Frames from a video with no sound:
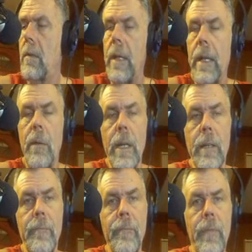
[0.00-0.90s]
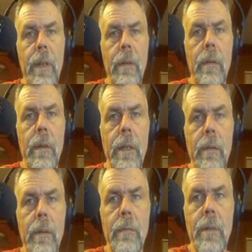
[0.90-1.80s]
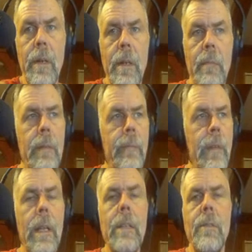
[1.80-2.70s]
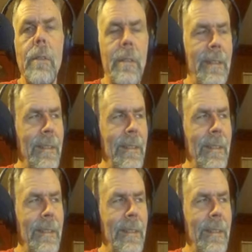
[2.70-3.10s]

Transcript: Anyway, you know what I'm talking about. Cholesterol.